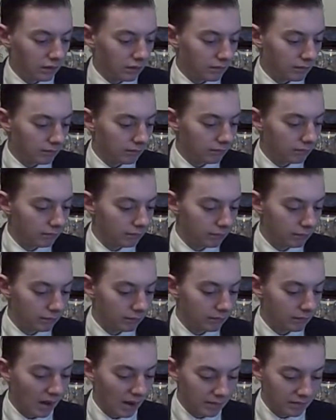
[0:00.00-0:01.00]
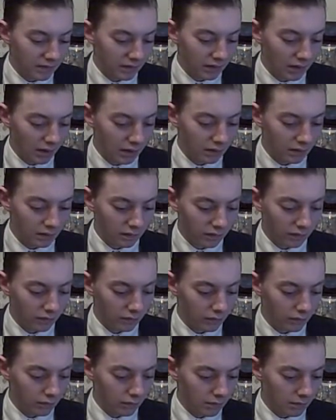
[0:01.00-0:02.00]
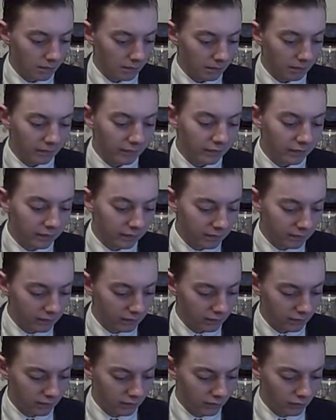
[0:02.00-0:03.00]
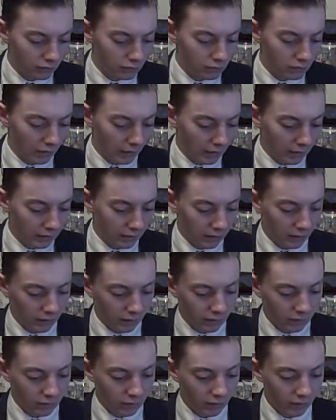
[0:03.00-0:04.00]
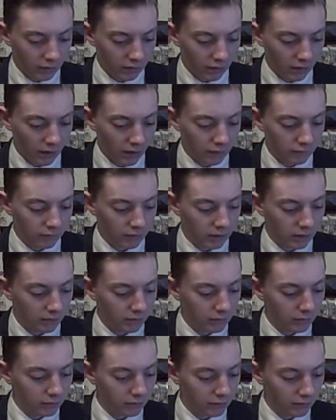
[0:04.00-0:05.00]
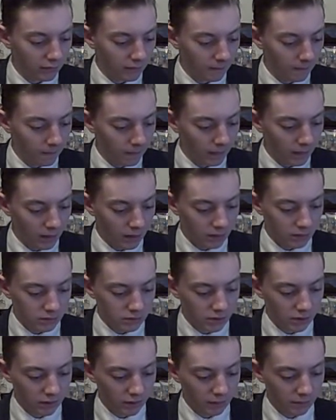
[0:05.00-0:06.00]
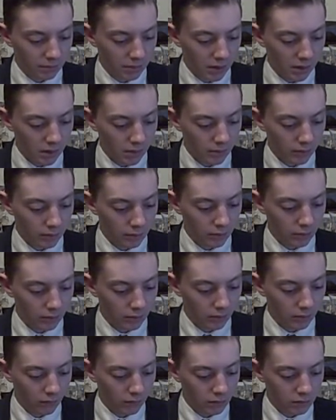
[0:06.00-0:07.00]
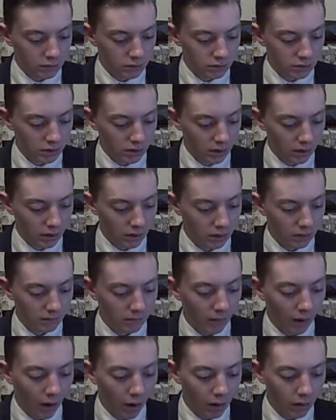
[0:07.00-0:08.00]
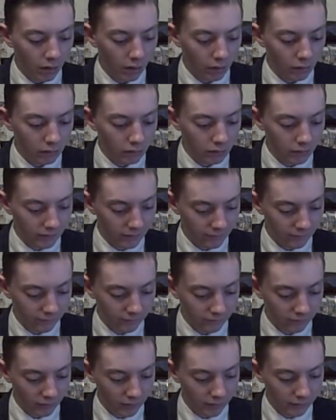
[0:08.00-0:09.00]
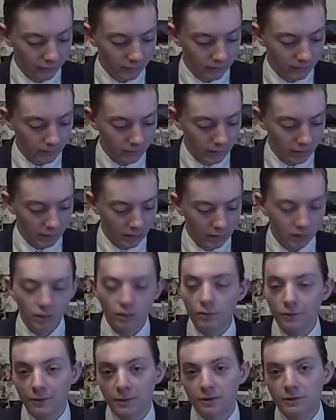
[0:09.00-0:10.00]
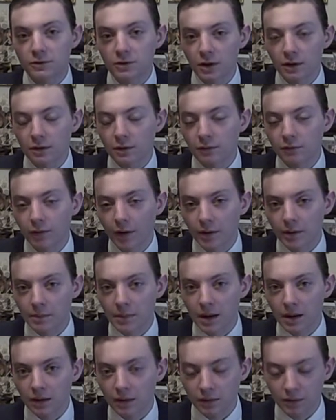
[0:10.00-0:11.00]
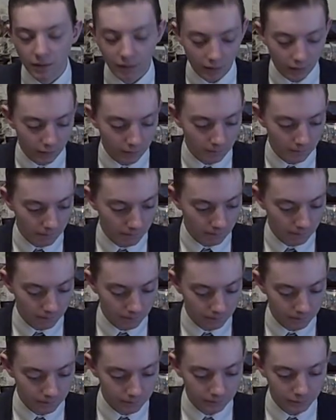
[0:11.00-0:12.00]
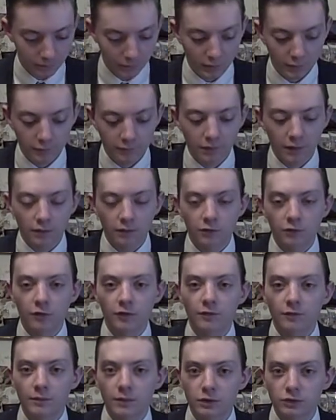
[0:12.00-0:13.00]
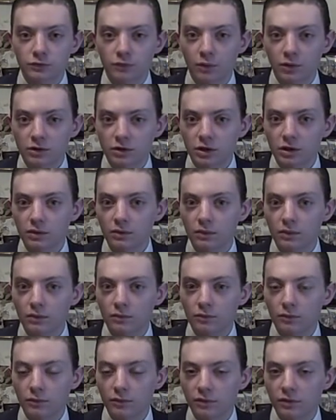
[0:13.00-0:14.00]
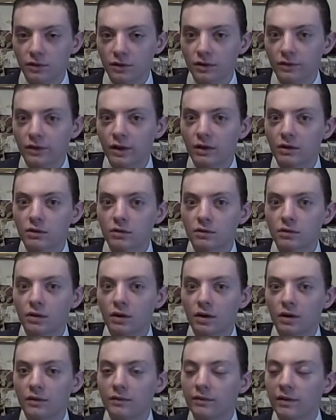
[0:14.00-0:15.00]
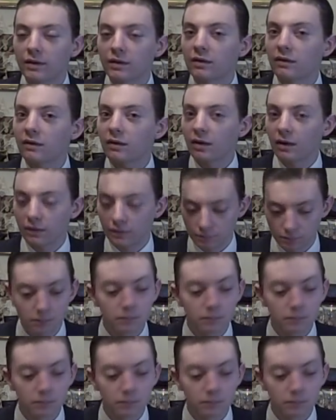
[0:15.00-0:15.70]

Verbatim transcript: mm, MTN Dew, MTN Dew Kickstart Hydrating Boost utilizing pineapple, orange, and mango flavor with just the right amount of kick. Thank you so very much for watching. We'll see you later. Take care.